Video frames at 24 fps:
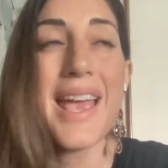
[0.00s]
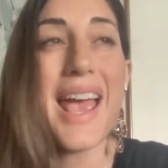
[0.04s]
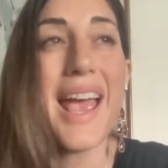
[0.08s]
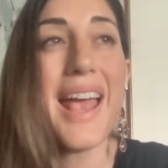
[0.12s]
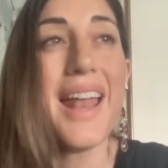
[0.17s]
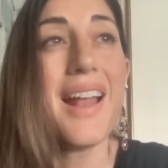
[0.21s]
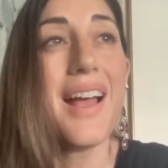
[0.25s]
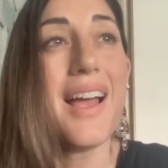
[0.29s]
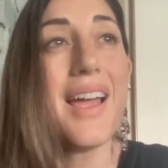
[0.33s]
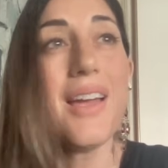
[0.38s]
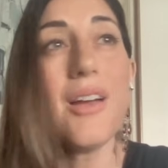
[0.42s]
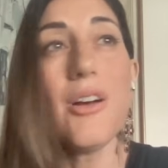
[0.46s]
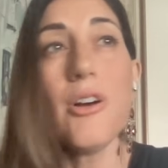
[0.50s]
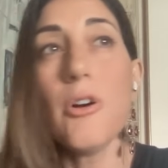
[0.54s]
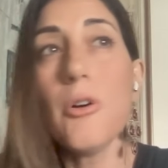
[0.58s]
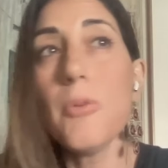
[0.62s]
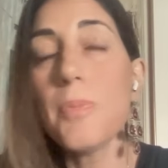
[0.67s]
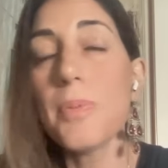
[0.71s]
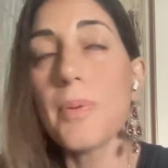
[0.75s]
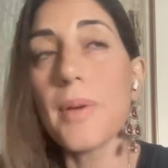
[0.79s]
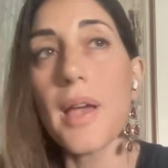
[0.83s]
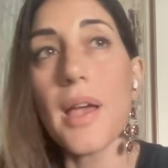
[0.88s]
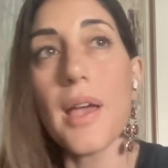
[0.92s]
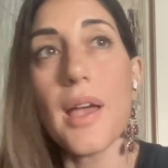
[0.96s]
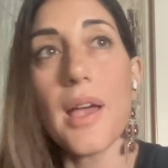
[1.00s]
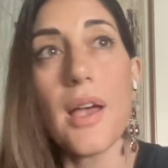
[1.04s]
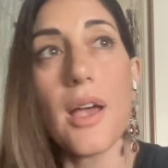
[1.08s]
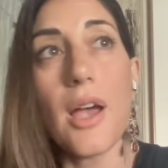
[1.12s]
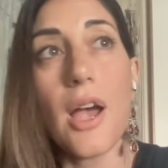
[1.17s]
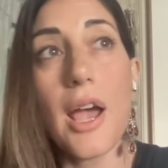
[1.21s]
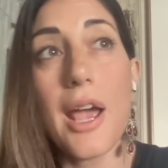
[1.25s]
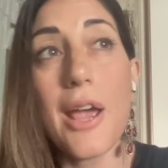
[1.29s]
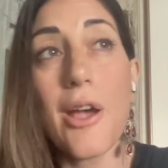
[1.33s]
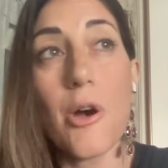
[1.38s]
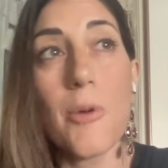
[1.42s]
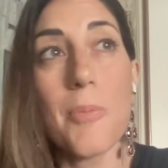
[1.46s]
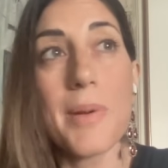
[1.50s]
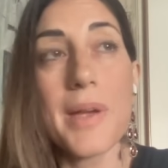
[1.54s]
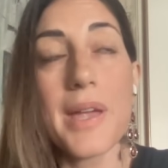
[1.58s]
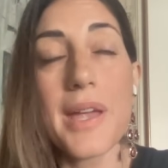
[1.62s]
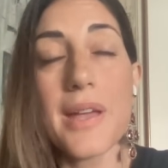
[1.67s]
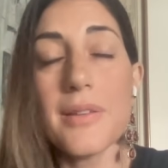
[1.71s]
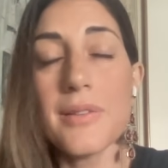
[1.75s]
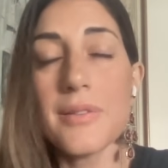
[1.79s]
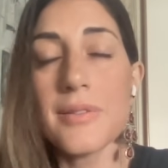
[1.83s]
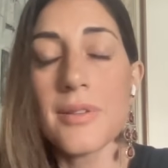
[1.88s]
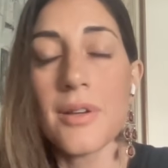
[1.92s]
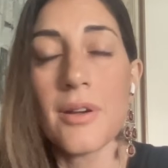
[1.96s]
And I hope
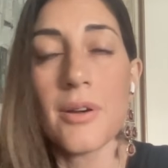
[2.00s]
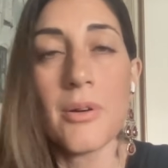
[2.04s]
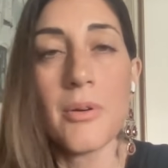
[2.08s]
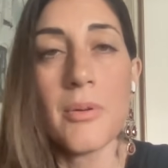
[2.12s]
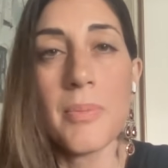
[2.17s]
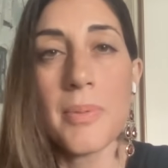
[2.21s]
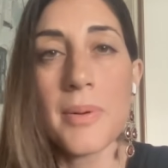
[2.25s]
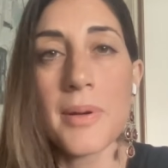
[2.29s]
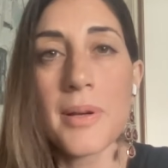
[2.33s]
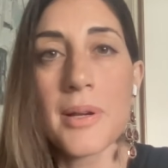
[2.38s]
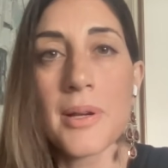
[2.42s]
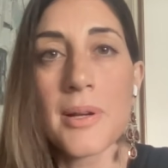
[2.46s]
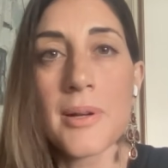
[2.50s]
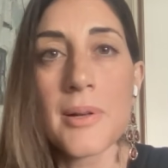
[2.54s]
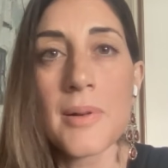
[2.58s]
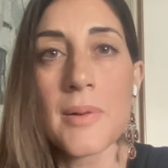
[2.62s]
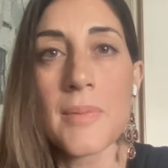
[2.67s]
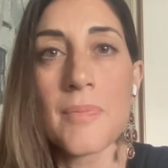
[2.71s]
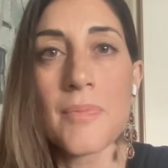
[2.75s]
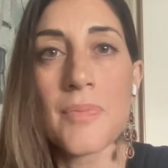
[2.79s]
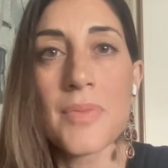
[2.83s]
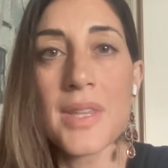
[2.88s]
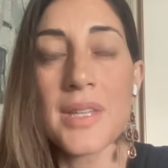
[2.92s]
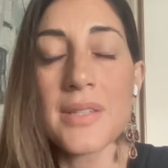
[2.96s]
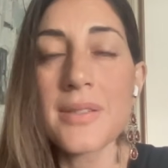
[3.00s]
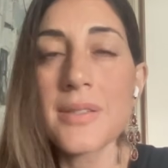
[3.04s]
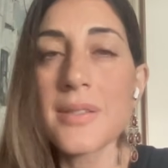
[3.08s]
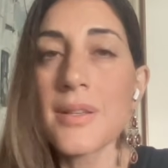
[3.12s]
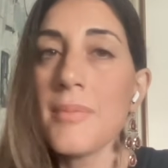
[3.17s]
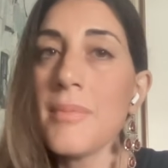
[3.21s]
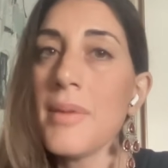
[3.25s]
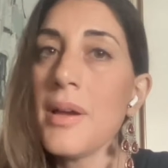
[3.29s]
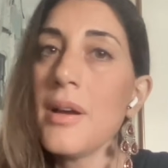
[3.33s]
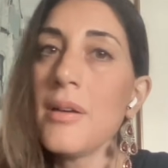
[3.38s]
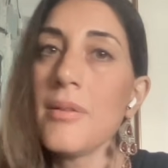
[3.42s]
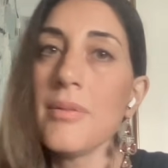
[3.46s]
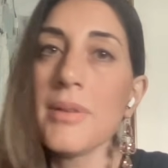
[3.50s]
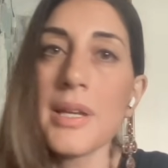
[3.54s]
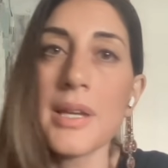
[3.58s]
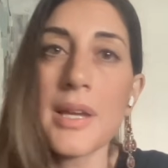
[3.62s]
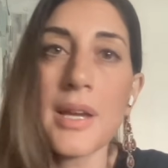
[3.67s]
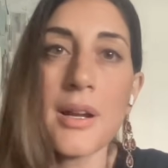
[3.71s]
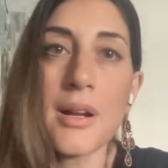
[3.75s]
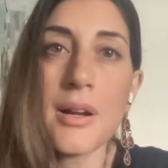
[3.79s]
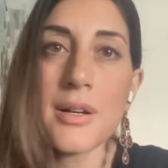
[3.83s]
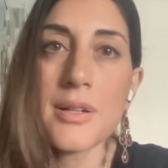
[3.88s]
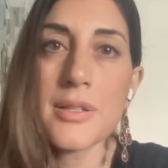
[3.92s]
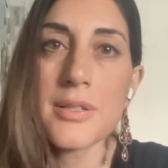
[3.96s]
against hope that somehow we
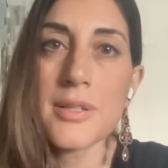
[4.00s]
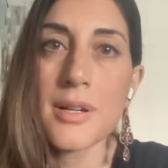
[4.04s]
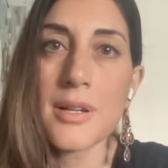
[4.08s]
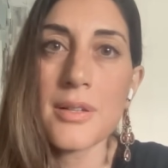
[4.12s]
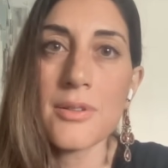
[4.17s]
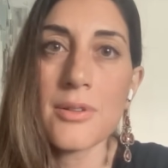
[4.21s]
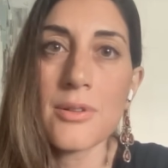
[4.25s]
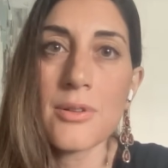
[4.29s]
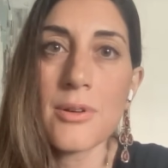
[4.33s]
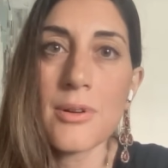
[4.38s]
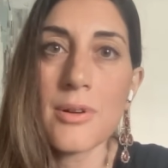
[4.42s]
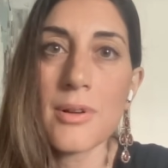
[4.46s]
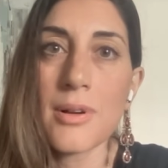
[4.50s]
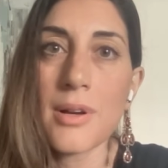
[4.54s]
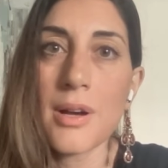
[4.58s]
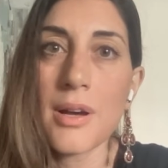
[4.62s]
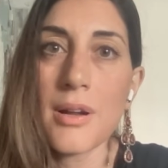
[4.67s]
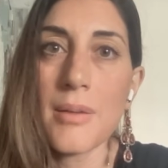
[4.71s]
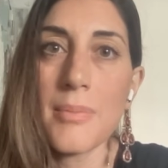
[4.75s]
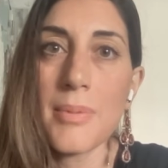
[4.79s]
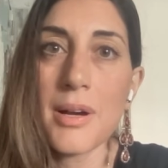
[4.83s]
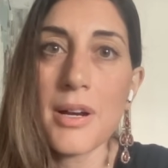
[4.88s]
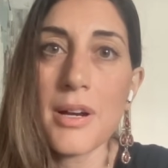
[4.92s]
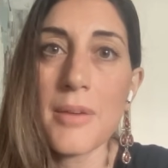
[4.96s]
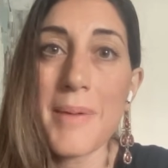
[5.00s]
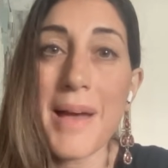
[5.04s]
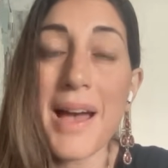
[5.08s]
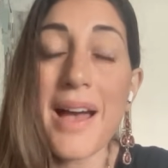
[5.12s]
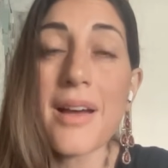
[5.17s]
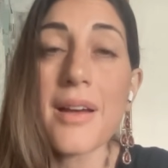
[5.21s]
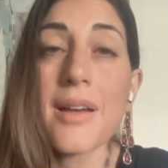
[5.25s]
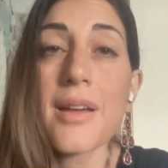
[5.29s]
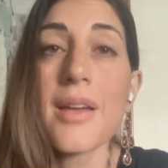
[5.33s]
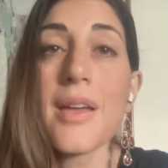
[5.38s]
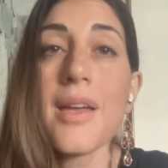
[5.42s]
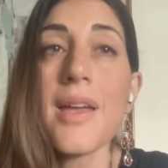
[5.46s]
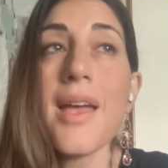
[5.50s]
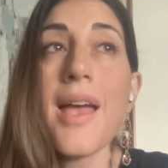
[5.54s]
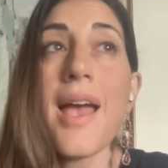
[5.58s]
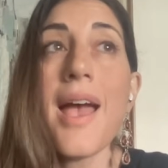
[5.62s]
get our Nagorno-Karabakh back.